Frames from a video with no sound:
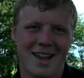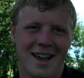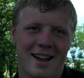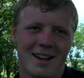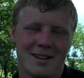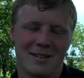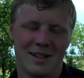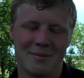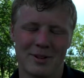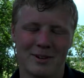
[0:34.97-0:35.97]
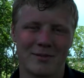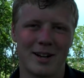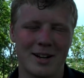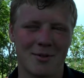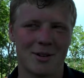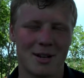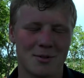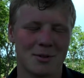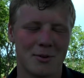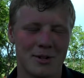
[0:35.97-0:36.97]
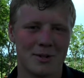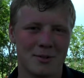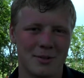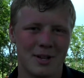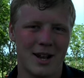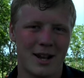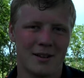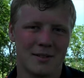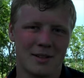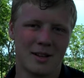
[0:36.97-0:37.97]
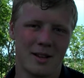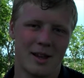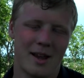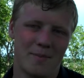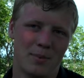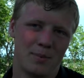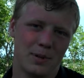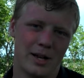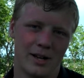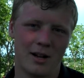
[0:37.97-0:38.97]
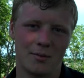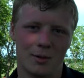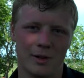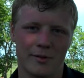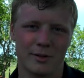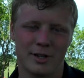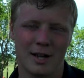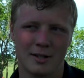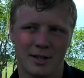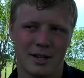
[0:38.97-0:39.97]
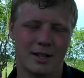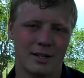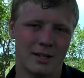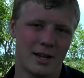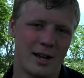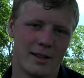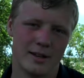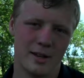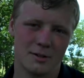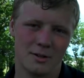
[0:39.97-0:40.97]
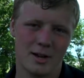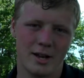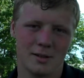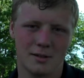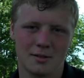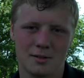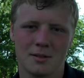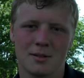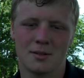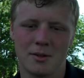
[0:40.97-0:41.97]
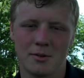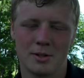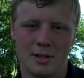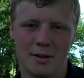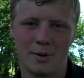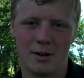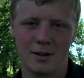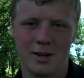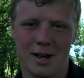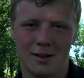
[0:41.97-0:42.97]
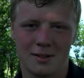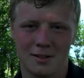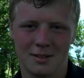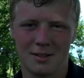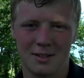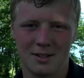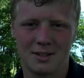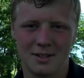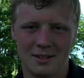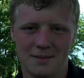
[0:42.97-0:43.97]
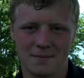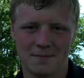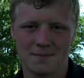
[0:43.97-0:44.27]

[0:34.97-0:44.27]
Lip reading: Yeah, I had a lot better of idea what I was going to do today. I played a couple of different shots than I did today than yesterday, So it was a lot better, yeah.